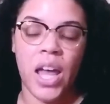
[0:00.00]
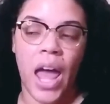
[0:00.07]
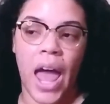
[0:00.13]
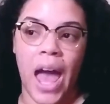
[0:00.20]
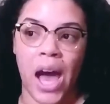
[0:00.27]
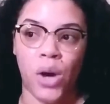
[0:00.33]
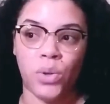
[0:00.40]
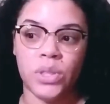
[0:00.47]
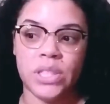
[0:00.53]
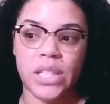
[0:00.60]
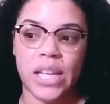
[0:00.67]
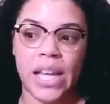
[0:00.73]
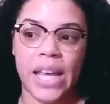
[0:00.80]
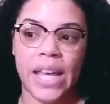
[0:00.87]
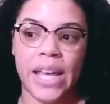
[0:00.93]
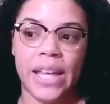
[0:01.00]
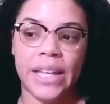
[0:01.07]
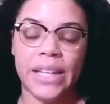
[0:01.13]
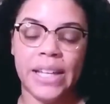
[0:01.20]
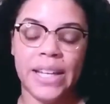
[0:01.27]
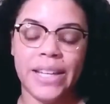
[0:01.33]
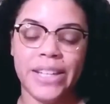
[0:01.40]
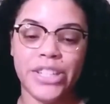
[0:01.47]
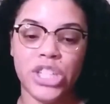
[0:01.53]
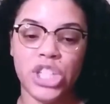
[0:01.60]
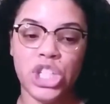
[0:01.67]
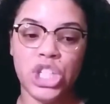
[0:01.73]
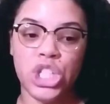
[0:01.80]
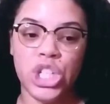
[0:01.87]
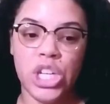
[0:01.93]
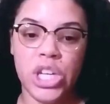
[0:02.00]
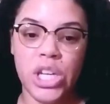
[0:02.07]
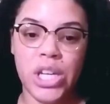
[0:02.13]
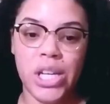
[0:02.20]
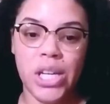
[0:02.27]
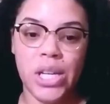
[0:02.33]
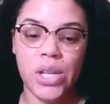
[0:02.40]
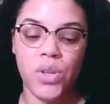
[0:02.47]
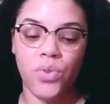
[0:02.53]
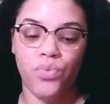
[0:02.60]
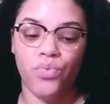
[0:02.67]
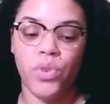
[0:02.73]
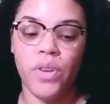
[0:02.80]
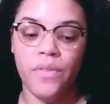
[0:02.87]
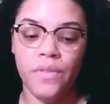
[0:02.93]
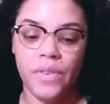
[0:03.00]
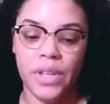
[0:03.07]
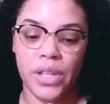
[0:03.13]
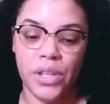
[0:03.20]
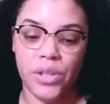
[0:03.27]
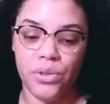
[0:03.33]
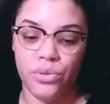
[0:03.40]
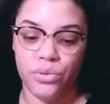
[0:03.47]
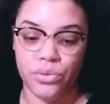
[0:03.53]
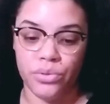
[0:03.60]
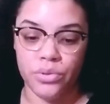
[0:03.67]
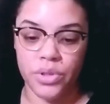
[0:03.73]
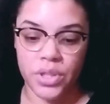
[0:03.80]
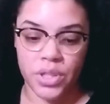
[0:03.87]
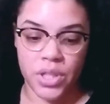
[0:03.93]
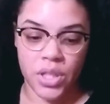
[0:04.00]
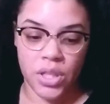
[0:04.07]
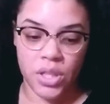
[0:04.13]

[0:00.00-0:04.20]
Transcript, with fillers: out, and she reveals